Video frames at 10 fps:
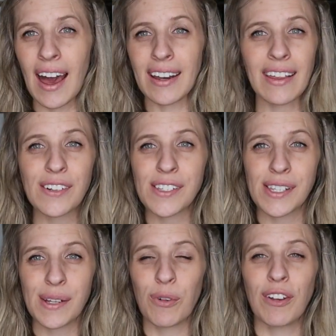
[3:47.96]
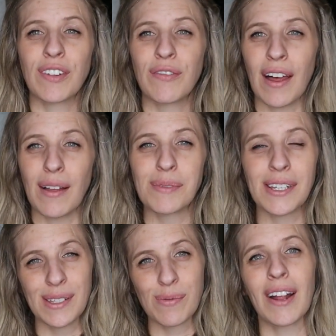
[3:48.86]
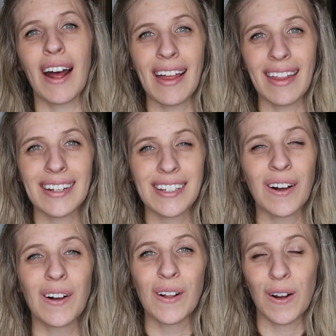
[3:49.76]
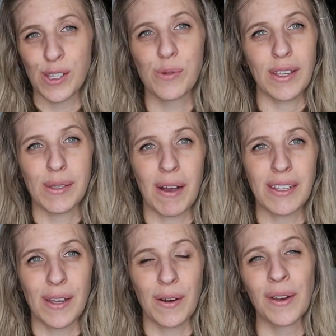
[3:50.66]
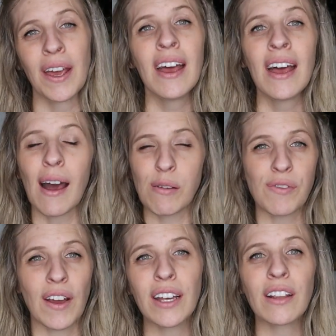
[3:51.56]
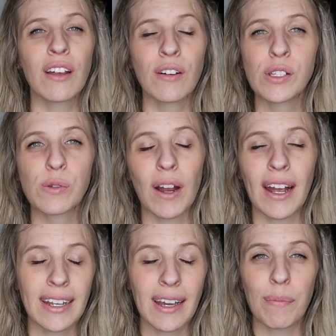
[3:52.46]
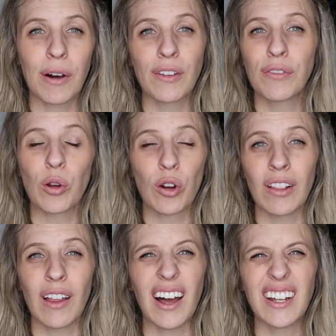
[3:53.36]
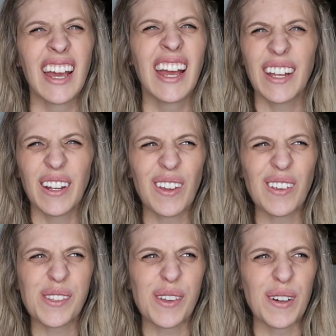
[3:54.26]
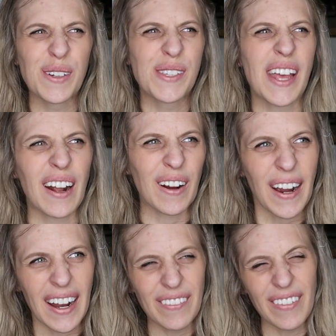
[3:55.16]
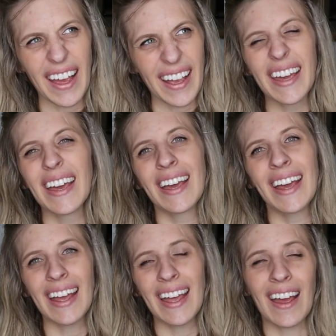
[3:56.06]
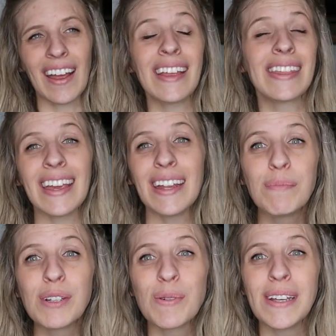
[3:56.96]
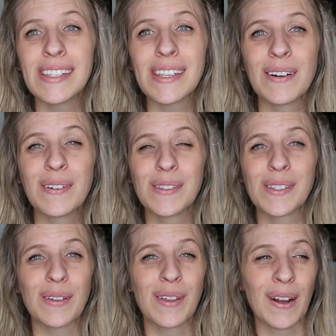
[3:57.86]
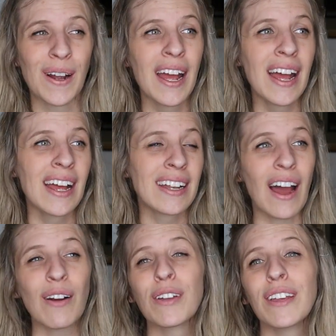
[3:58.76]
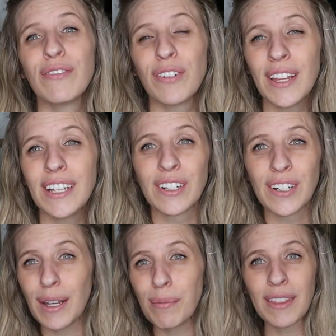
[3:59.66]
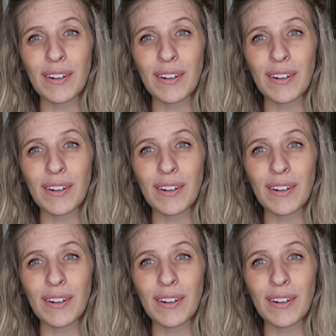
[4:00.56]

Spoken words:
Another system we've developed is what I like to call our sweet spot zone. I was finding clothes were ending up on the floor a lot. You know those clothes that are kind of like in the in-between zone, so they're not really fully dirty, but